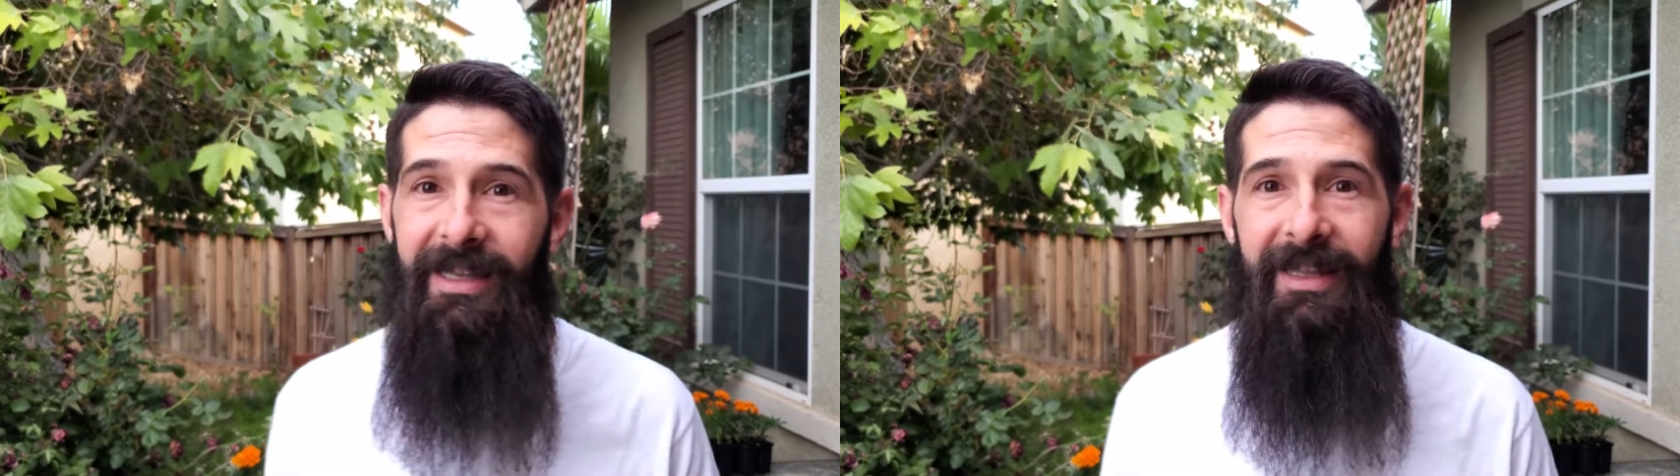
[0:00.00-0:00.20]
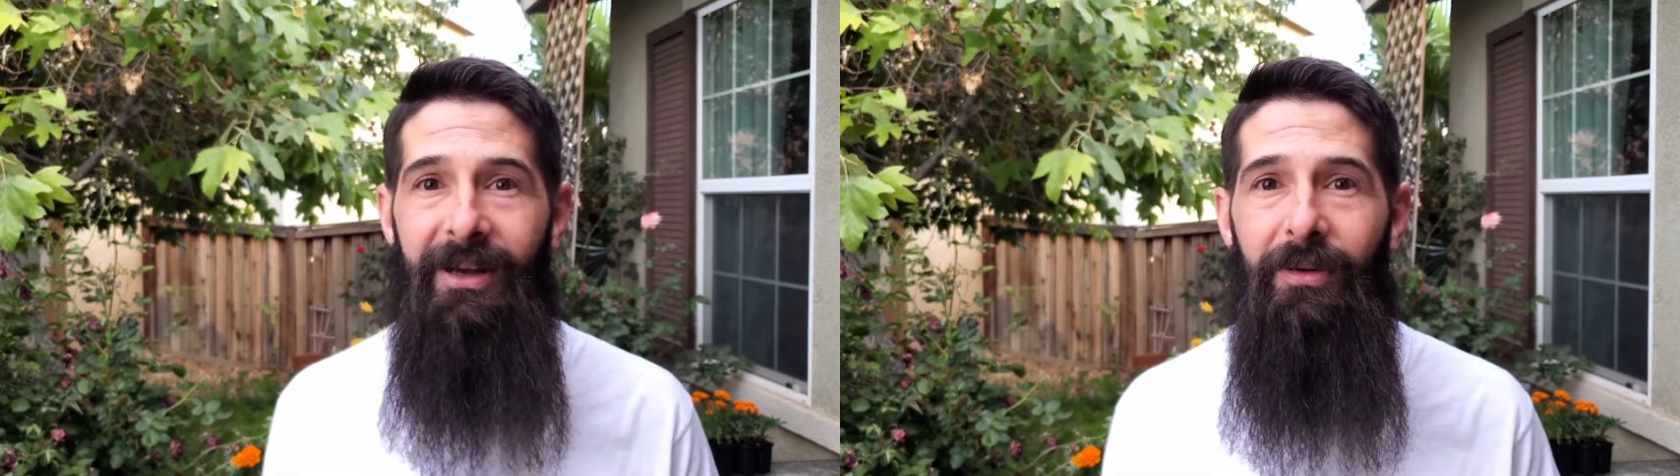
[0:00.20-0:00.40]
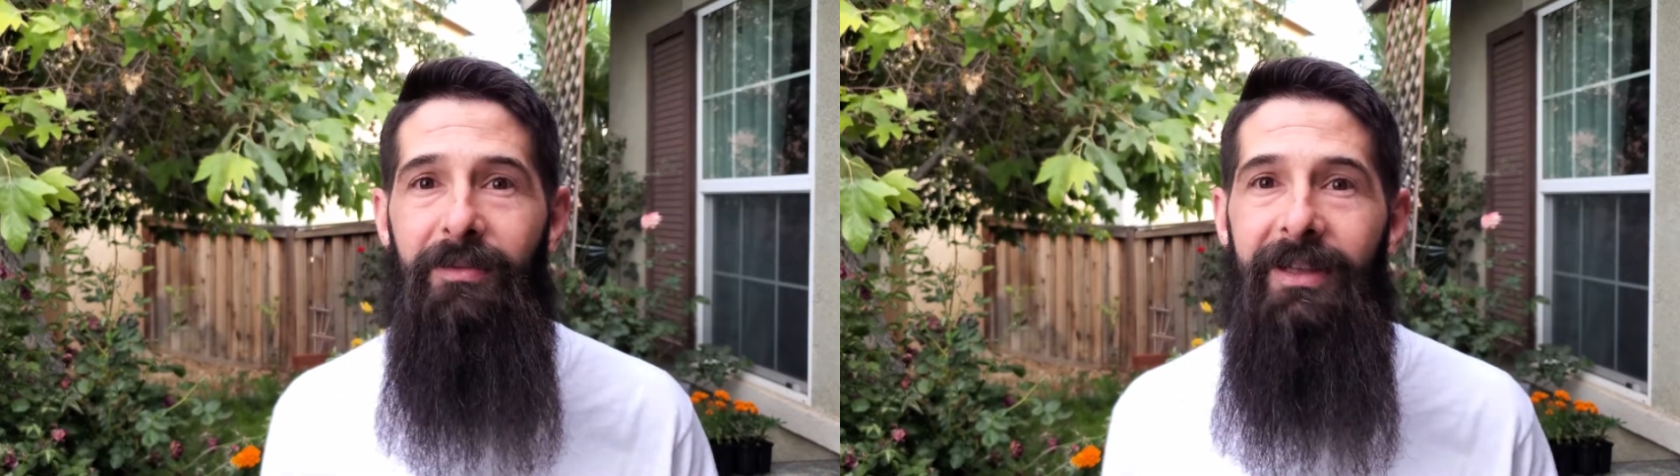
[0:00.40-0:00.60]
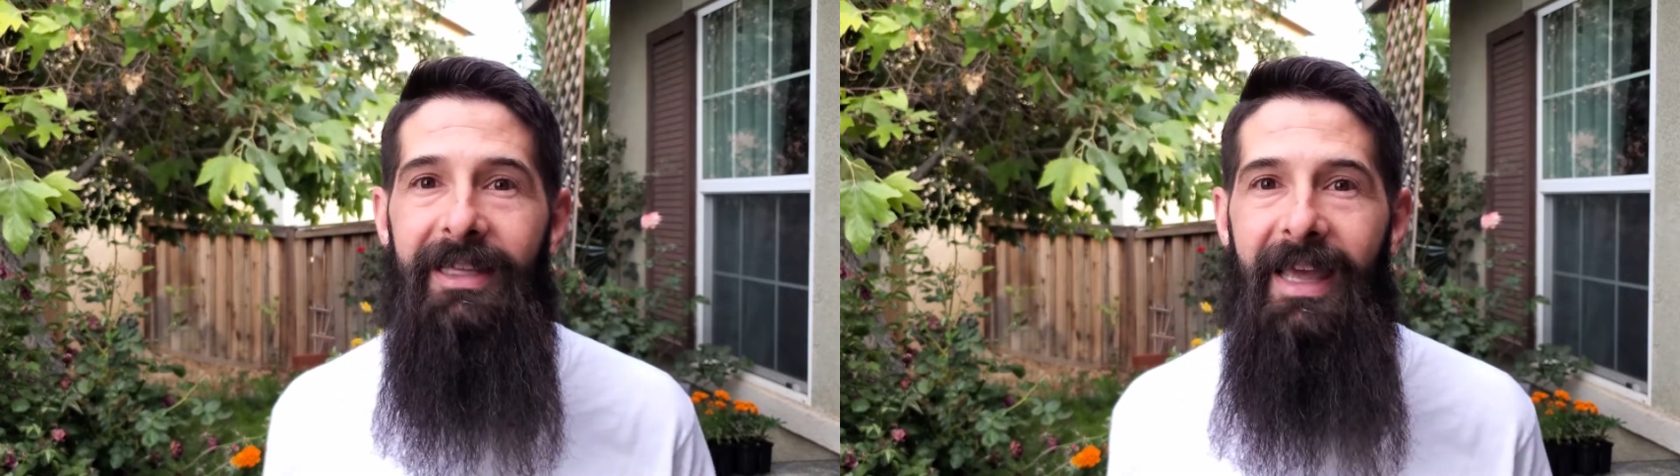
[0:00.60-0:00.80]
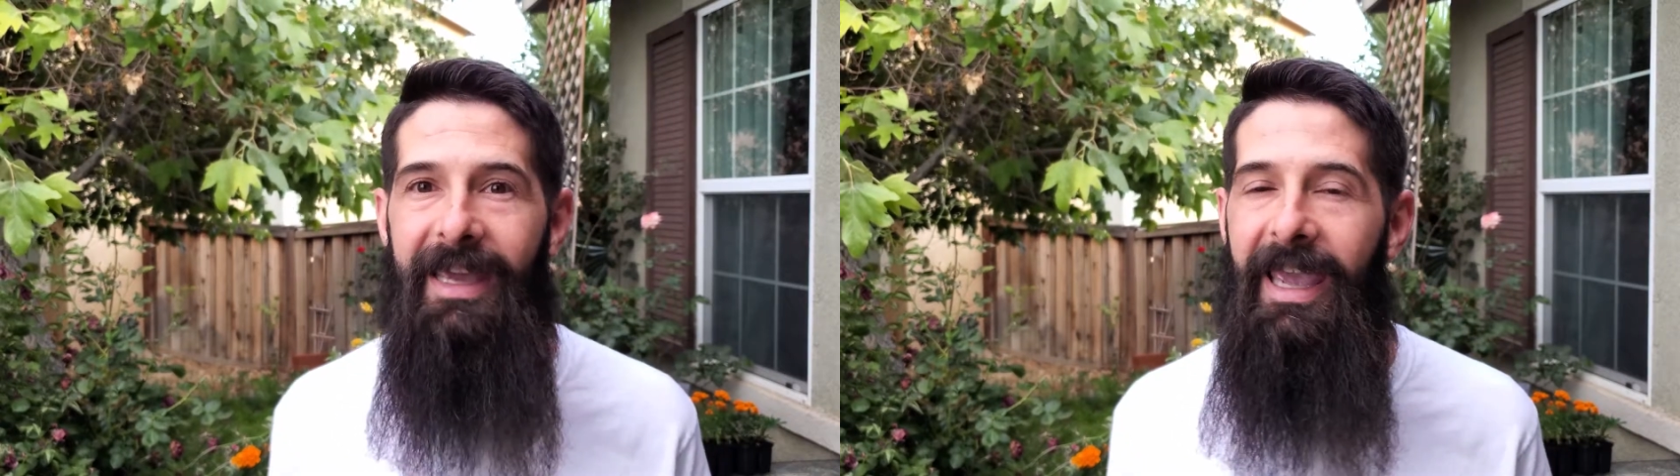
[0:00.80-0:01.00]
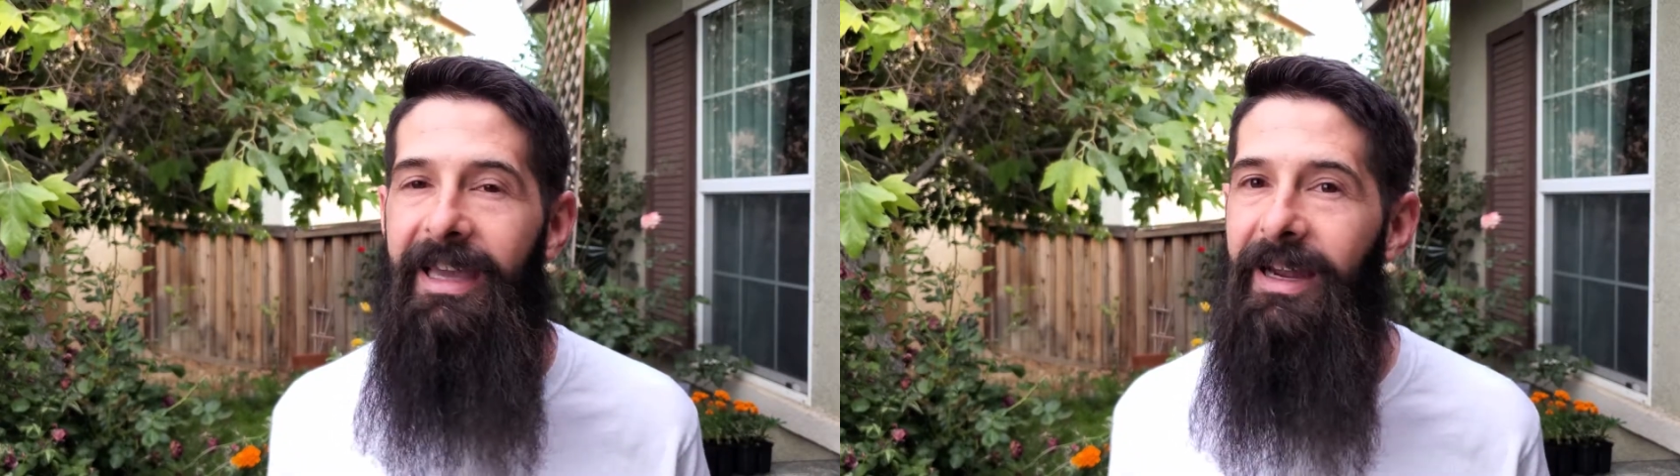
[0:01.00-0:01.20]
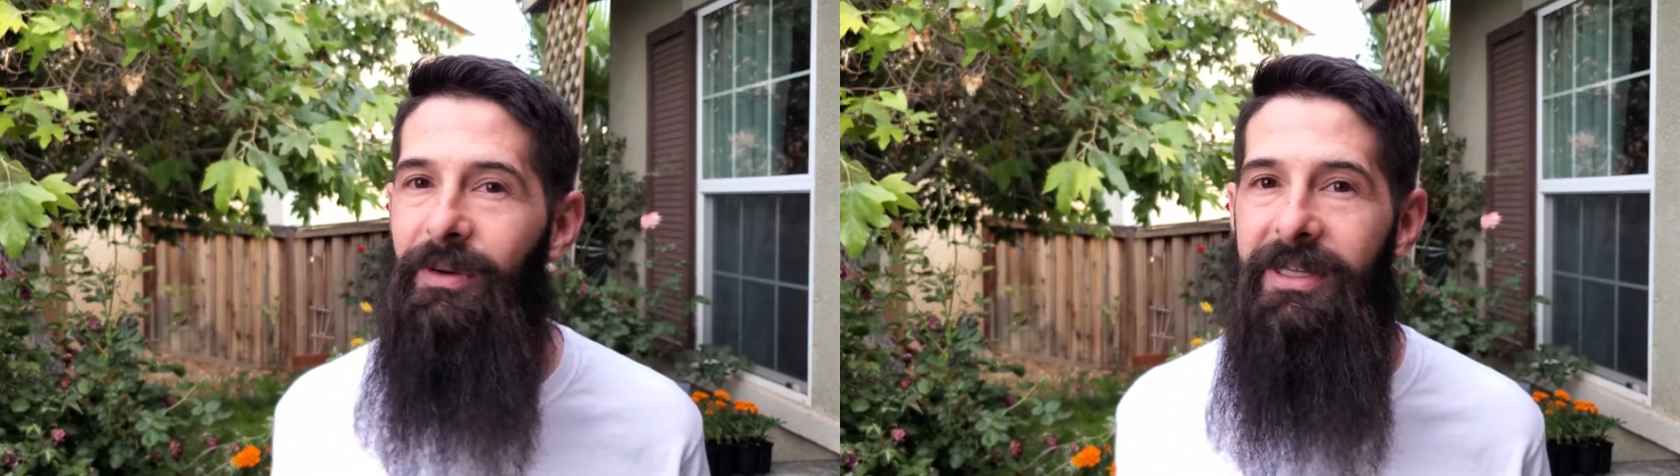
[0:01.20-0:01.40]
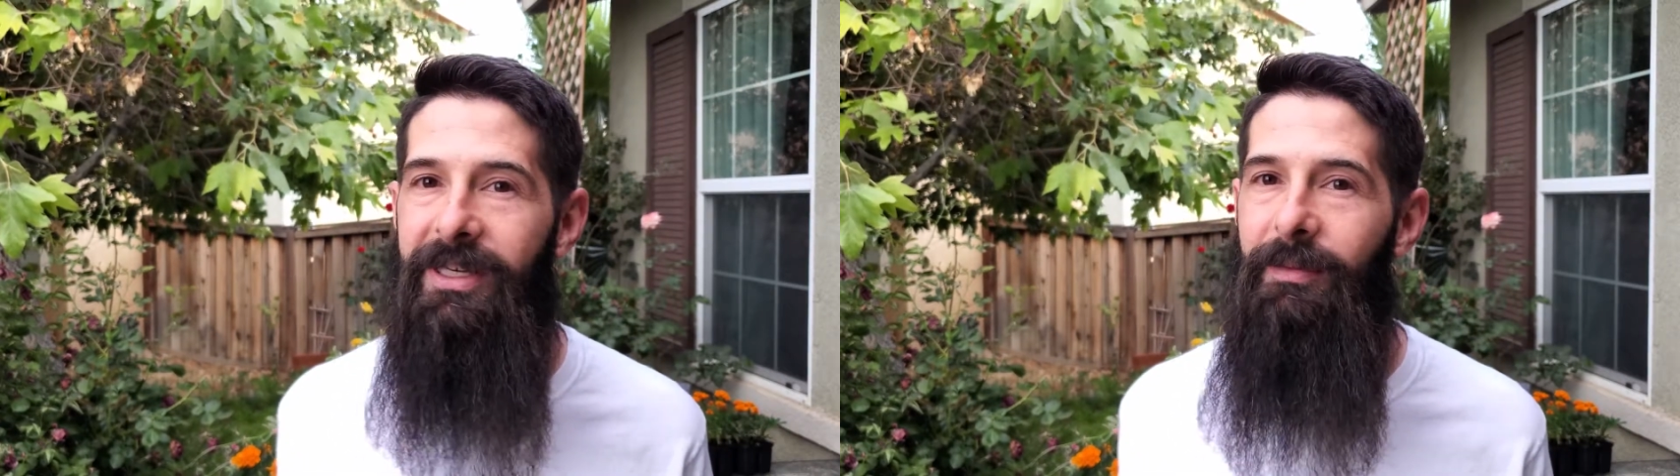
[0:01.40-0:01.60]
they don't really like hanging out
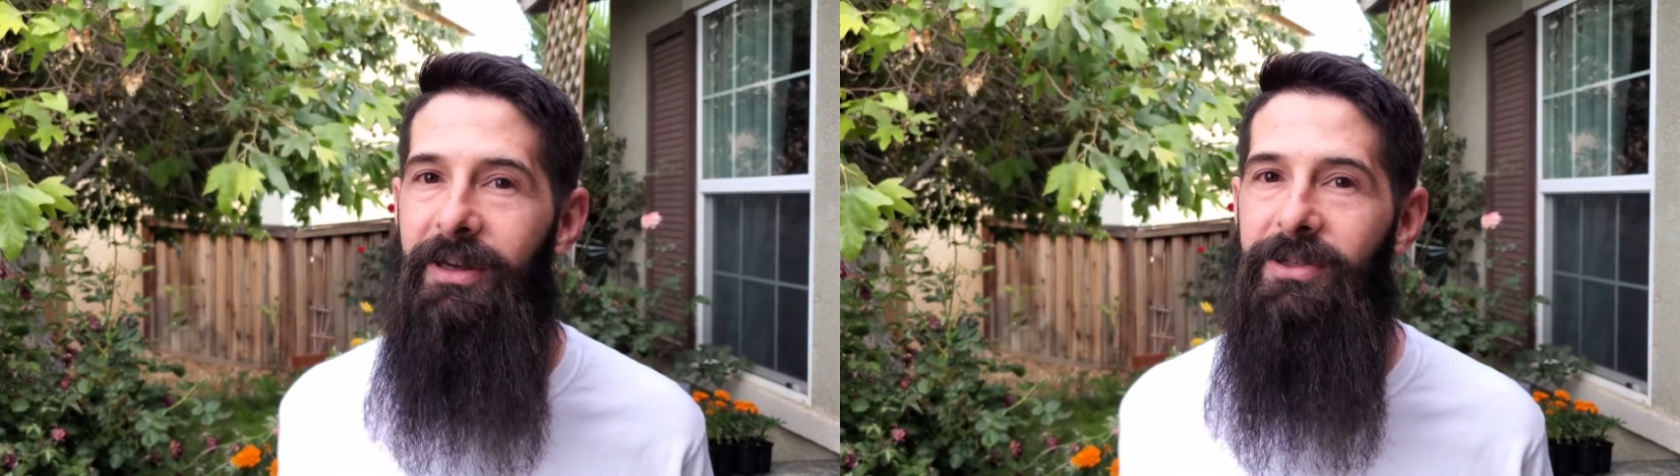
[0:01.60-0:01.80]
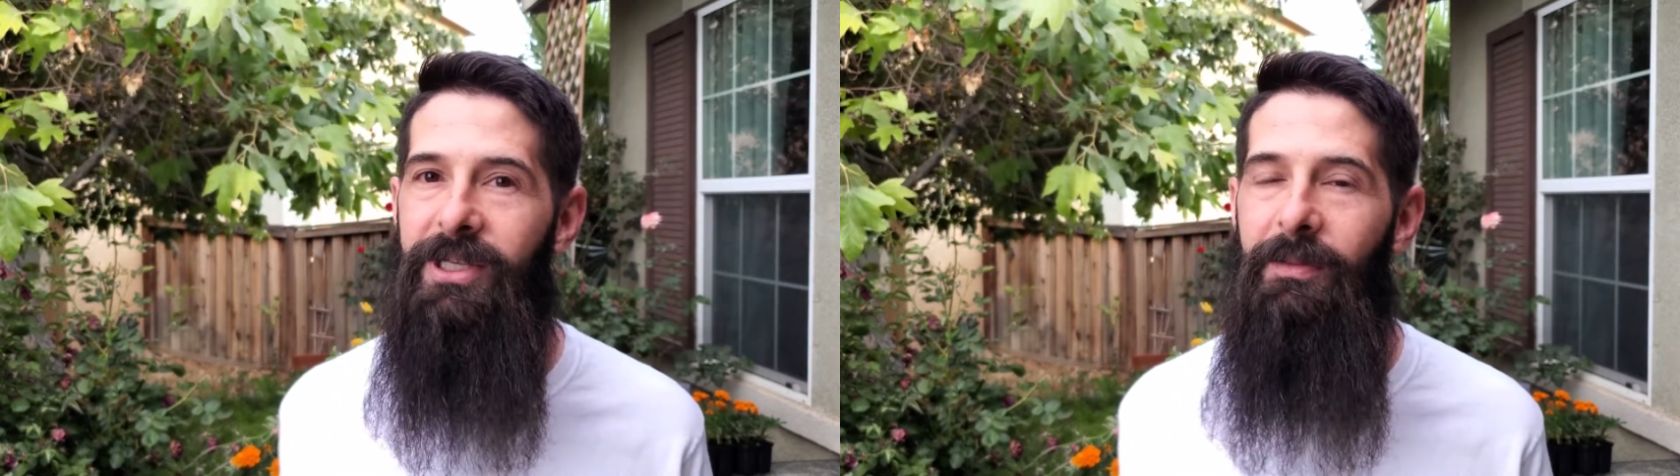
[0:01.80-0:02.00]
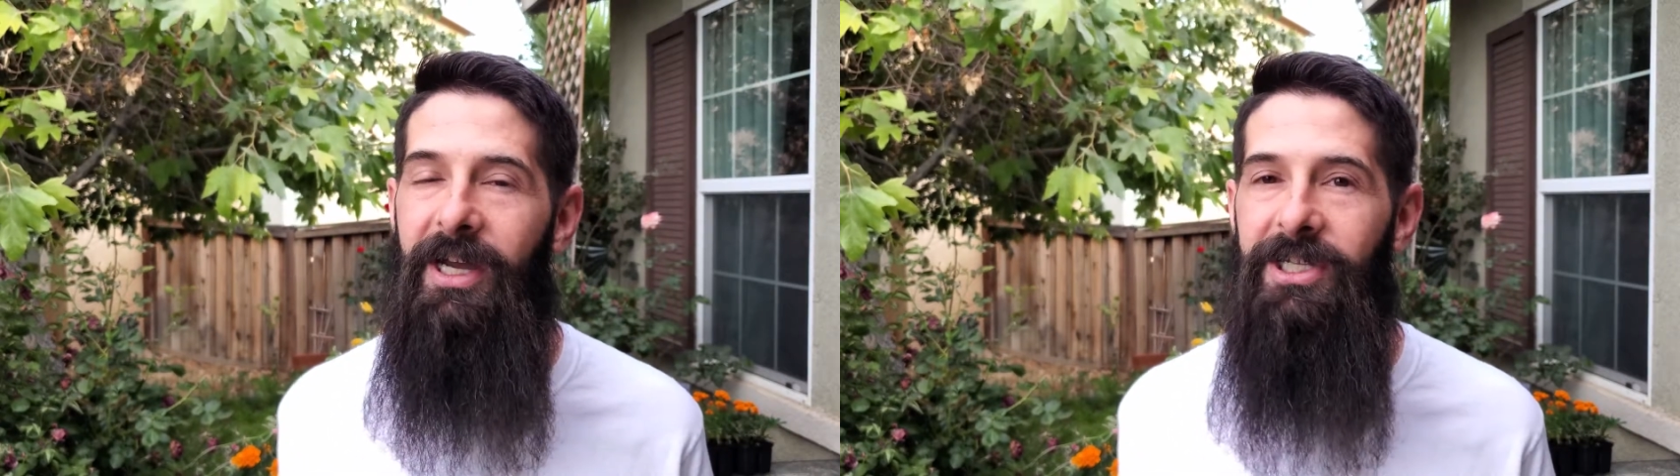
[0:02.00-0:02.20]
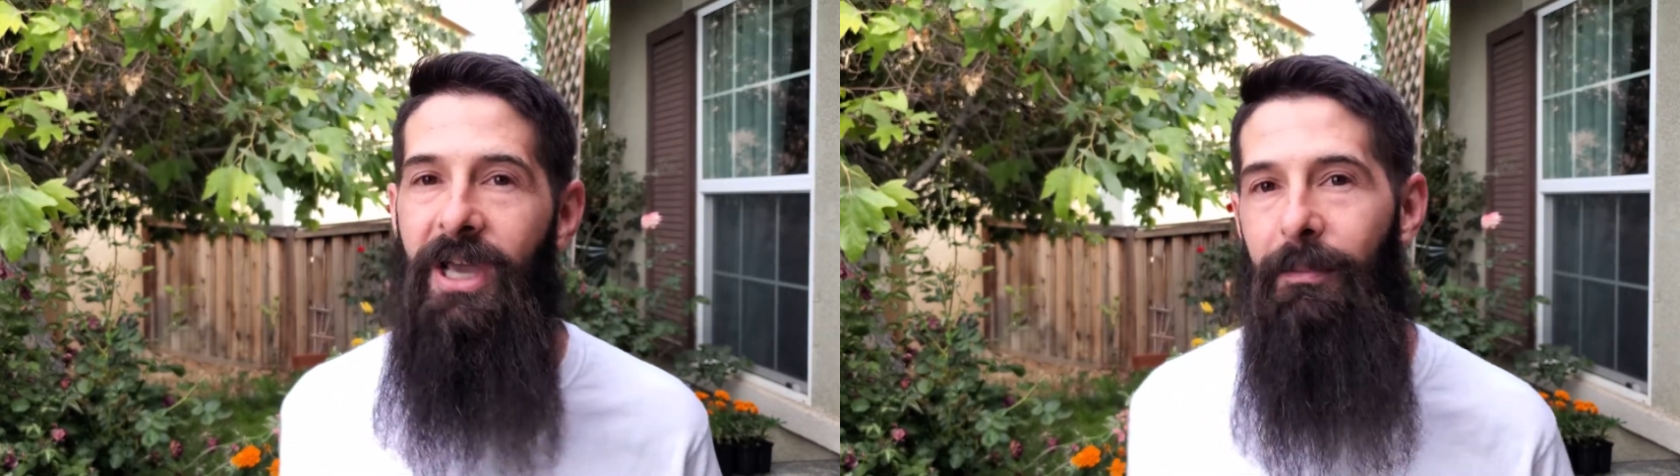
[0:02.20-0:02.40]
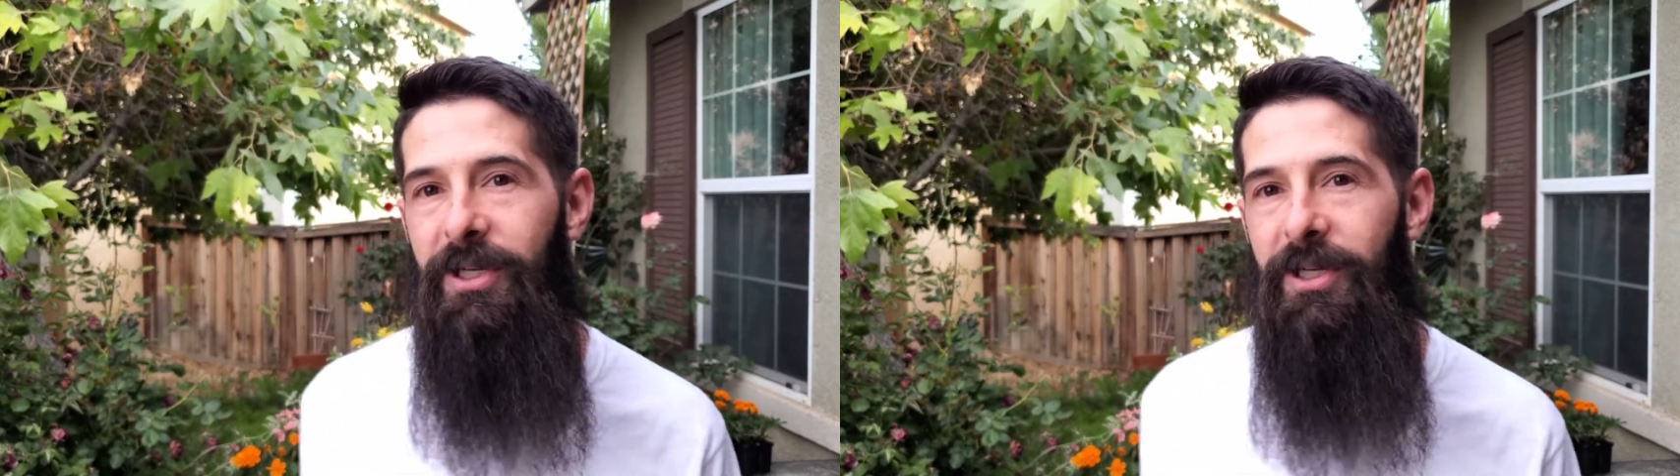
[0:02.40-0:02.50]
with the tomatoes so much,